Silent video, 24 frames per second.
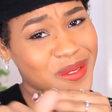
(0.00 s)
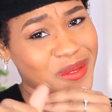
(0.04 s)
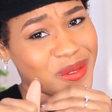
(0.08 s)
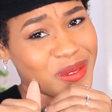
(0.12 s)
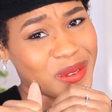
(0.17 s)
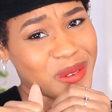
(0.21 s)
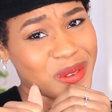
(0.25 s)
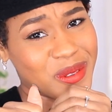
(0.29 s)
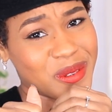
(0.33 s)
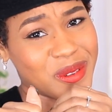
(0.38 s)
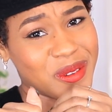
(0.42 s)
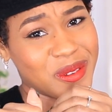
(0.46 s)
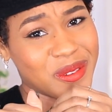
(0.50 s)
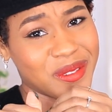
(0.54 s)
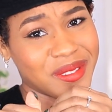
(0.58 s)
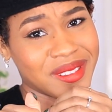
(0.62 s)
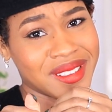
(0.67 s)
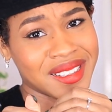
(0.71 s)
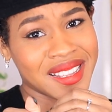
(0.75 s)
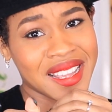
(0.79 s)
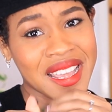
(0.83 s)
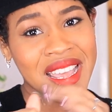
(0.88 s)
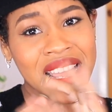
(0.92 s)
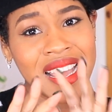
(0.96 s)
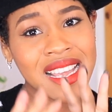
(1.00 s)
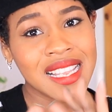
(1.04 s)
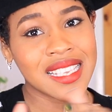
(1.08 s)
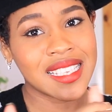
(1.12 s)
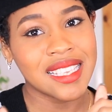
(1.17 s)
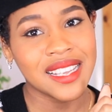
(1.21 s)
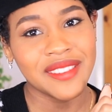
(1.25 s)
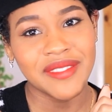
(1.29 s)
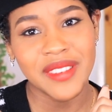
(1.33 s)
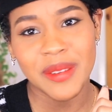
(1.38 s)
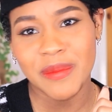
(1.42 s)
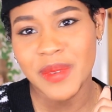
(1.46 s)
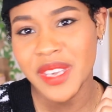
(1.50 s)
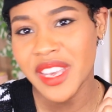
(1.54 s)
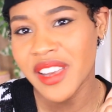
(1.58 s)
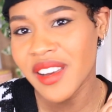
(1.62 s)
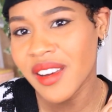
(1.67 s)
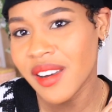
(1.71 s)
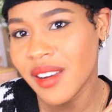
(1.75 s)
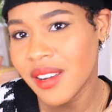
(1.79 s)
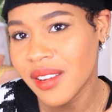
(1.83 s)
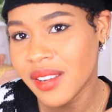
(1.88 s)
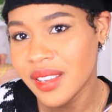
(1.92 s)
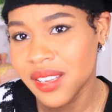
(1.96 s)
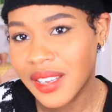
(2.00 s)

You know, ça va bien.